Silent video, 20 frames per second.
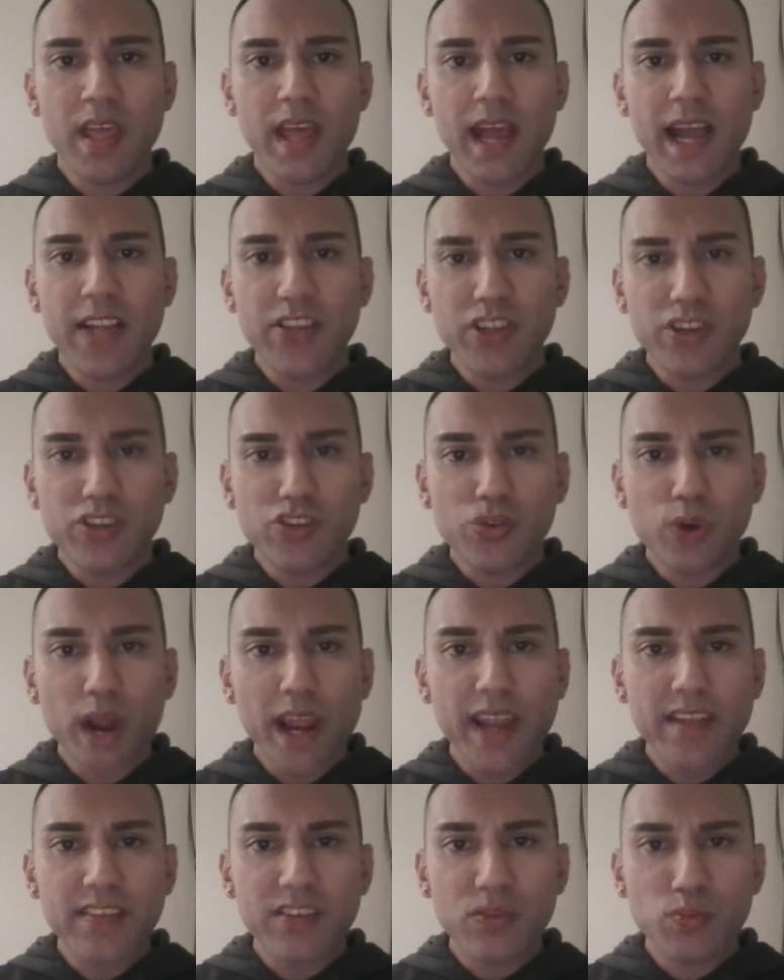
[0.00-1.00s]
and you're
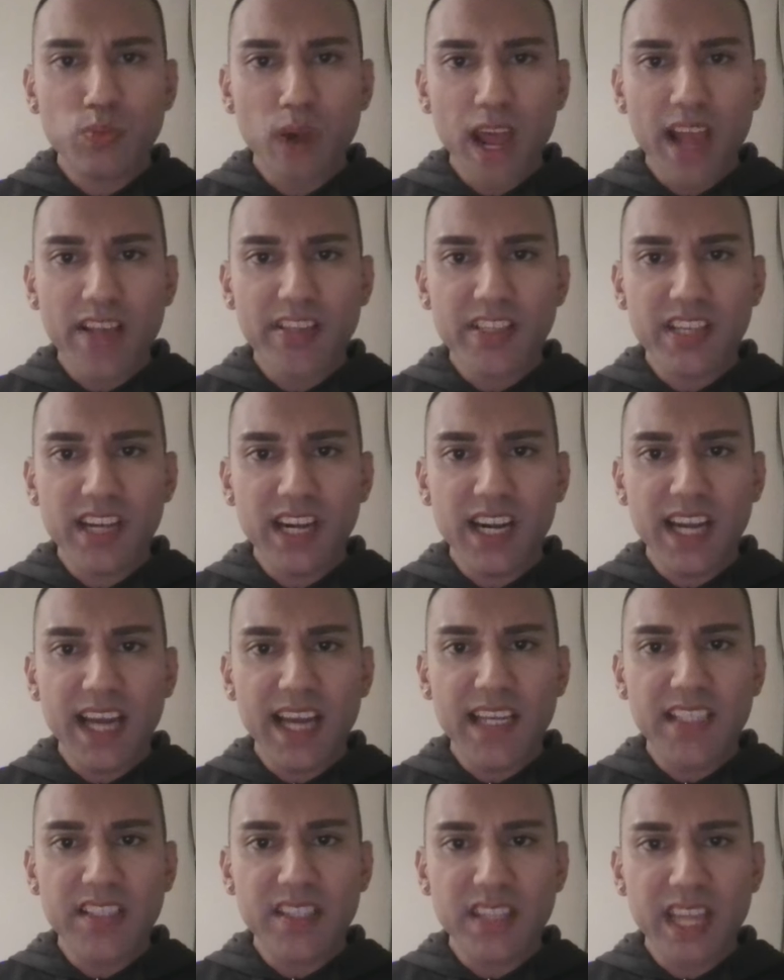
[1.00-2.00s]
trying to
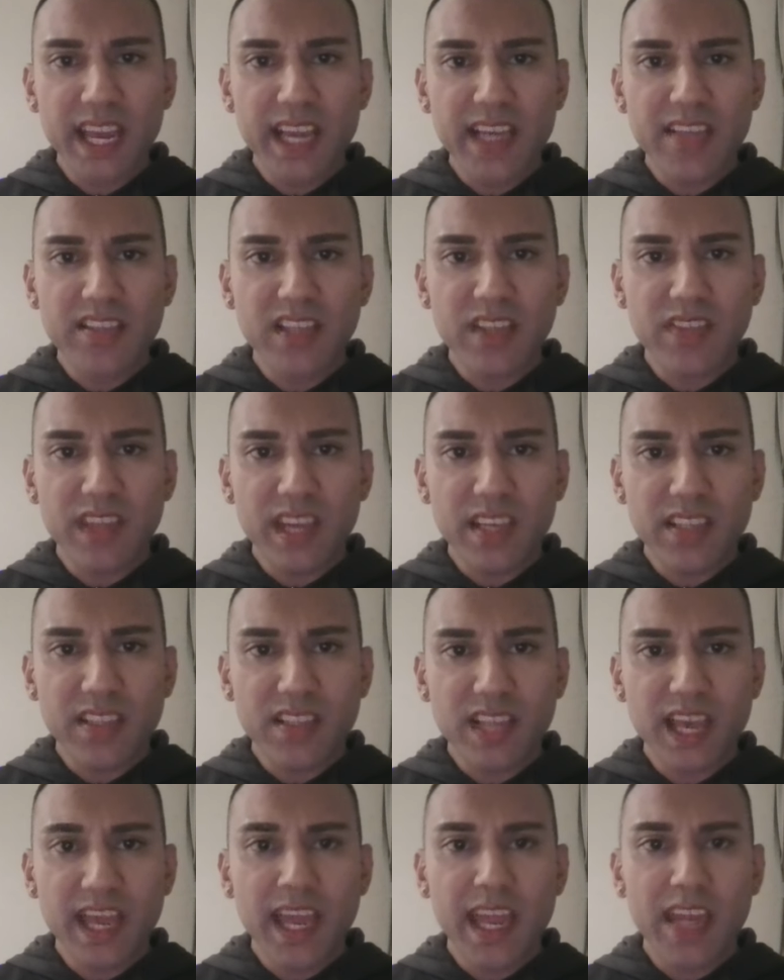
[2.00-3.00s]
rationalize things that they're
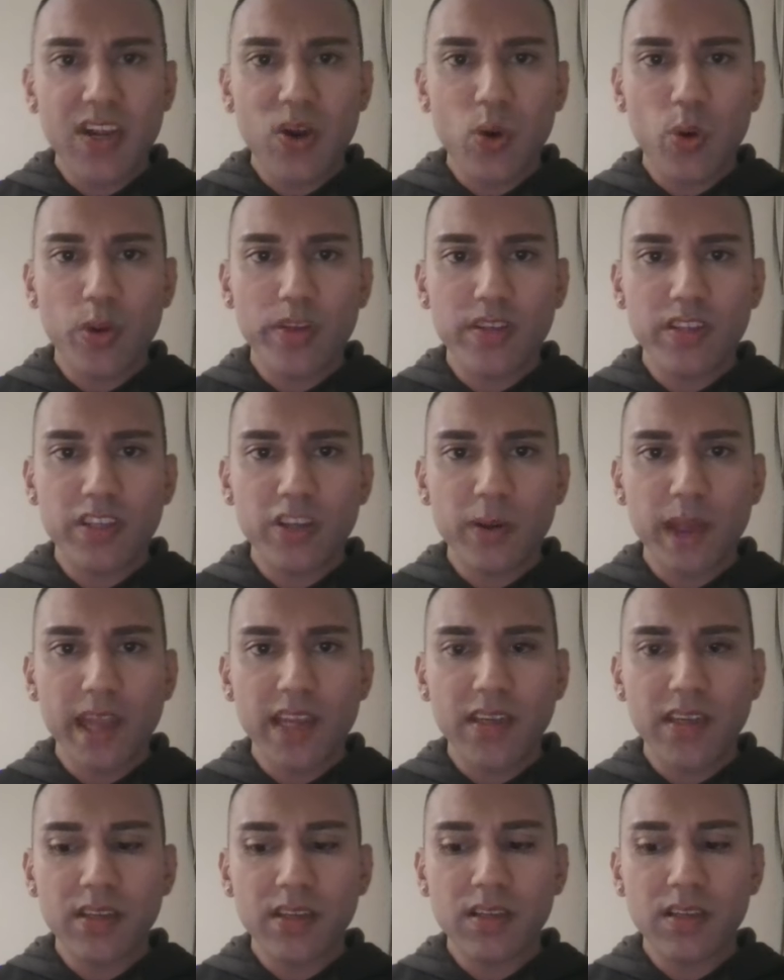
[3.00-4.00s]
saying or
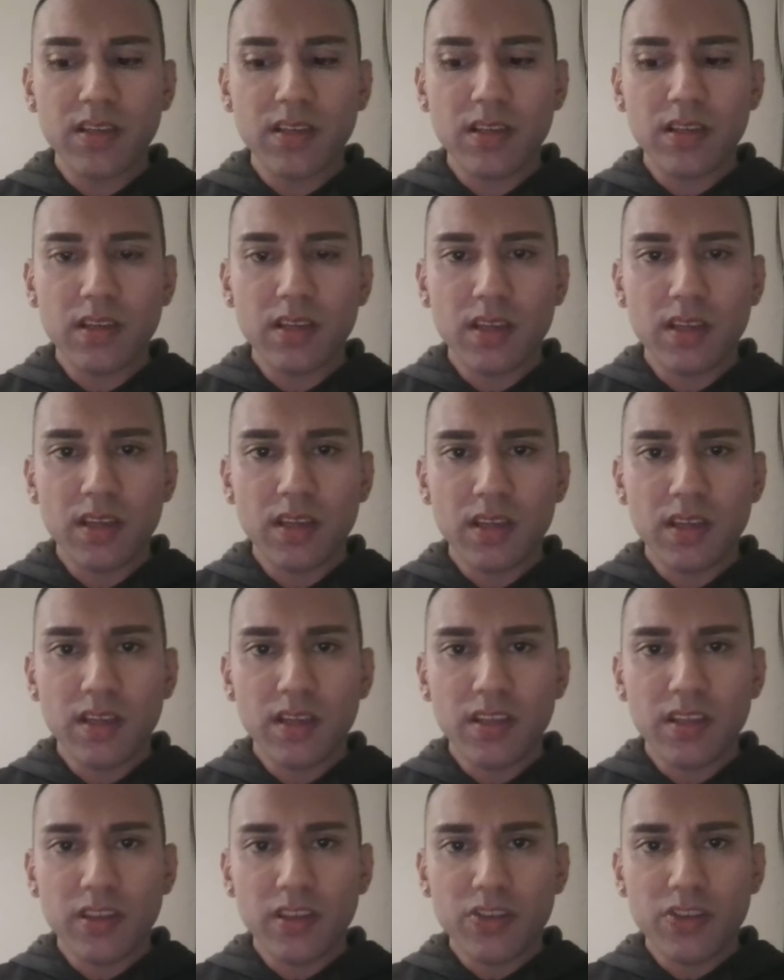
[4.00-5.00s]
doing.
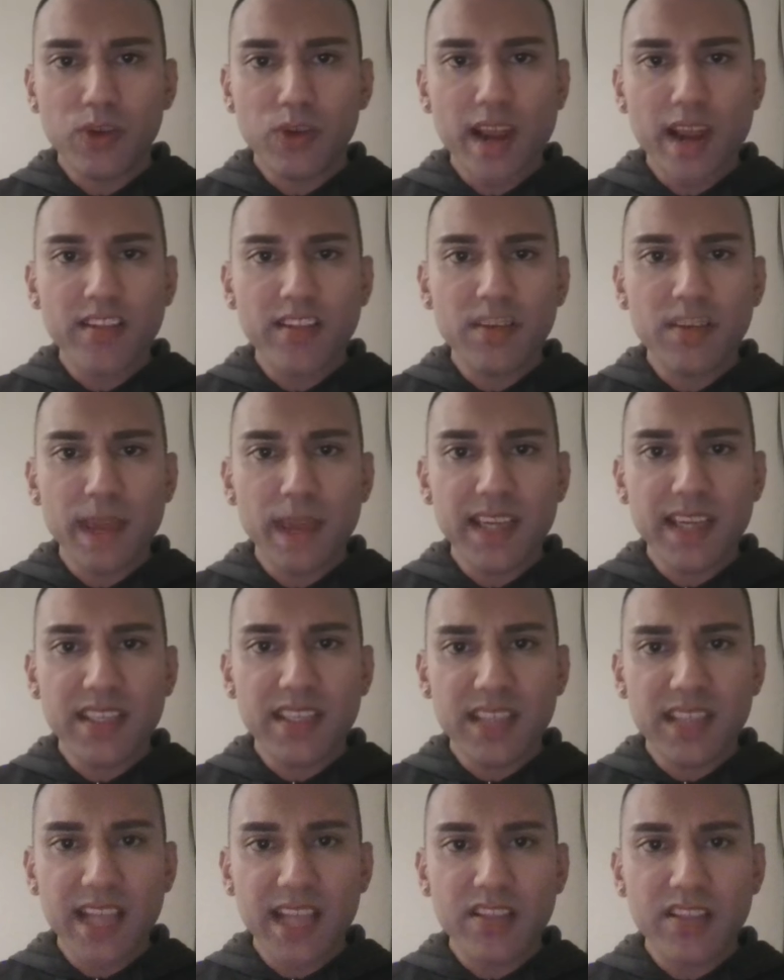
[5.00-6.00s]
You're trying to make
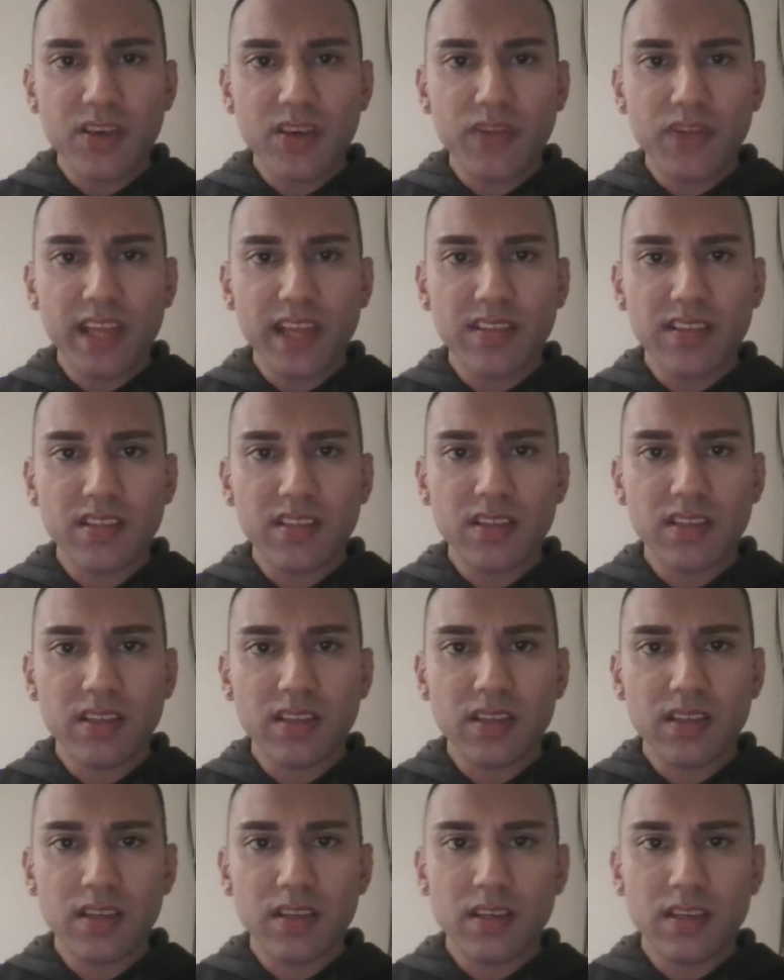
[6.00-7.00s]
sense of it.
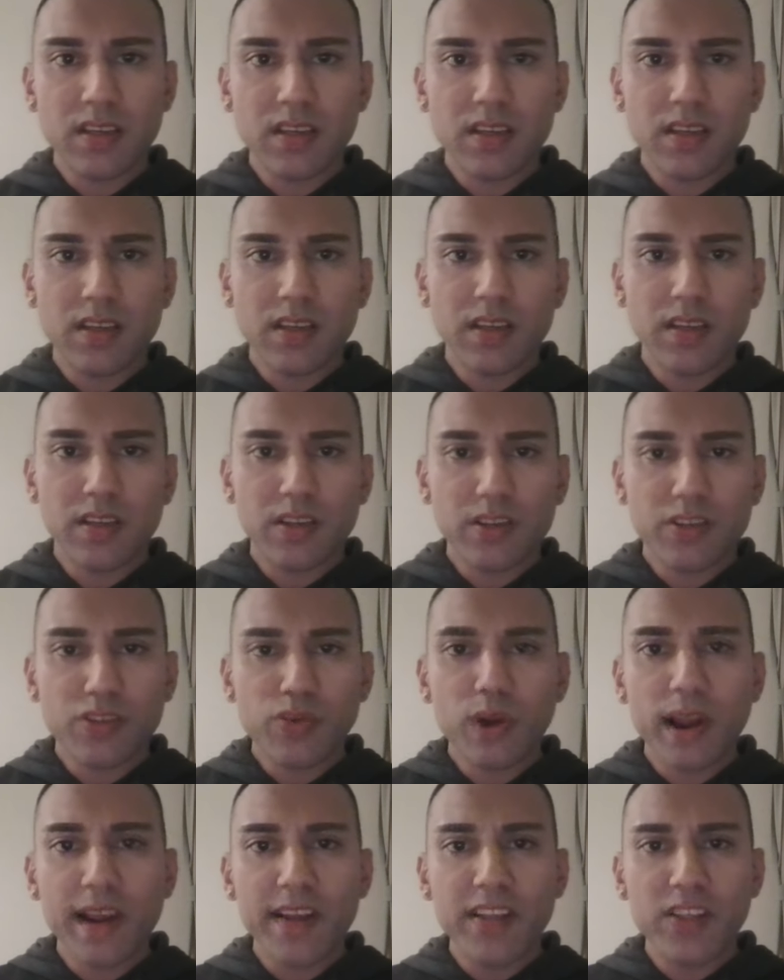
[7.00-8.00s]
You're
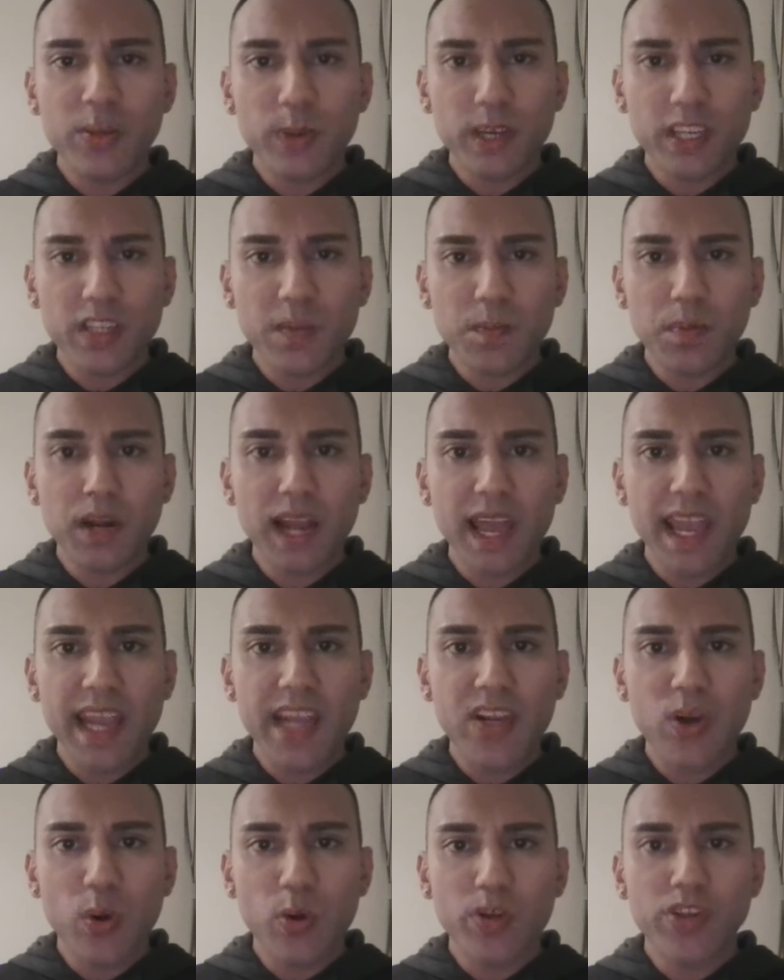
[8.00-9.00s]
trying to
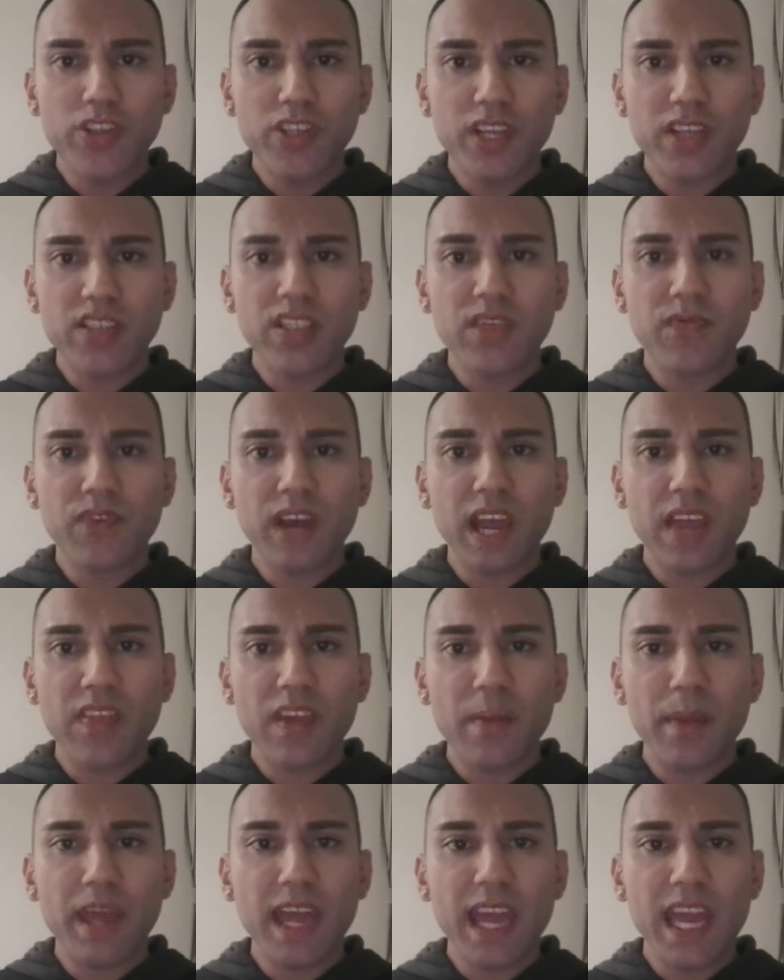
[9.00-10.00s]
explain or justify
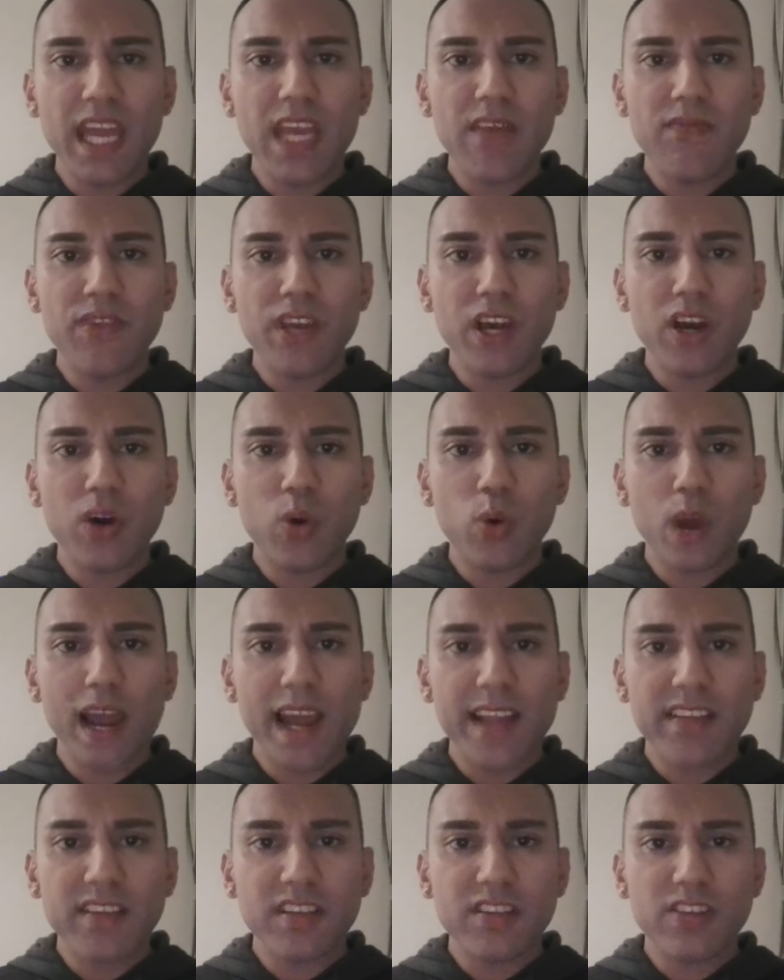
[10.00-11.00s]
their behavior or
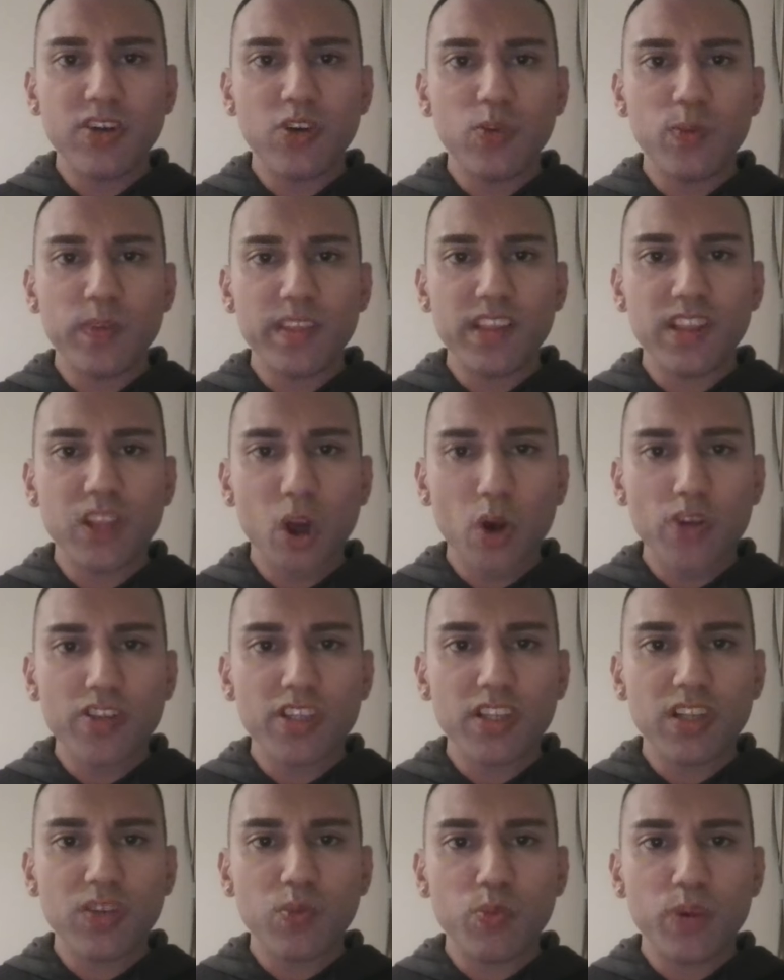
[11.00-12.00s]
attitude with
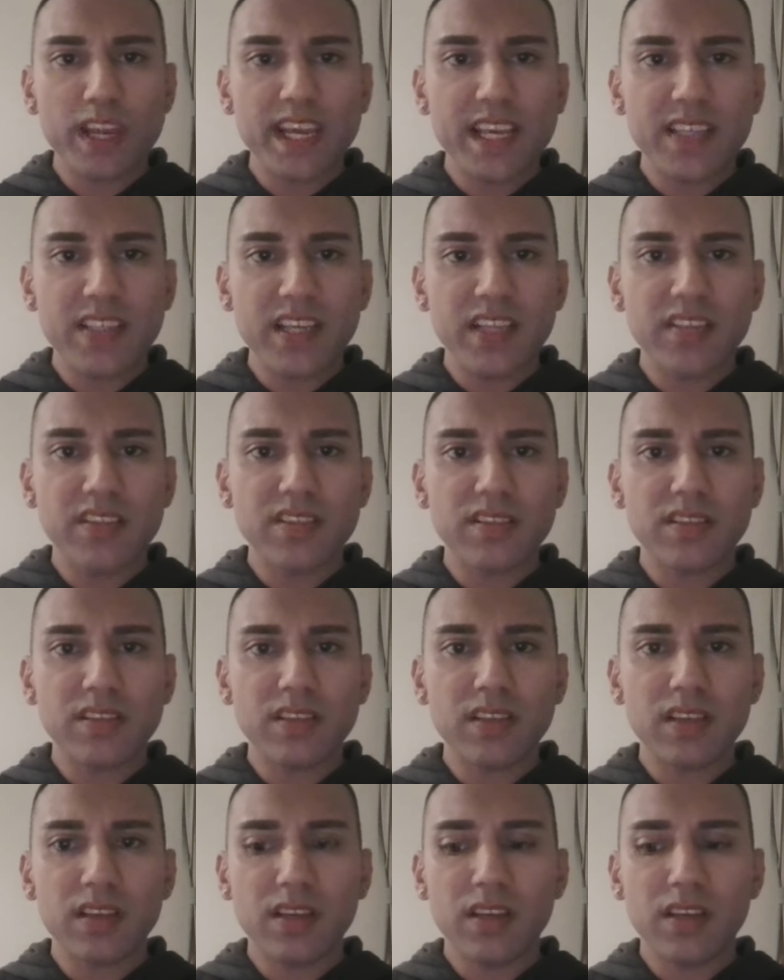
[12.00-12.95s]
logical reasons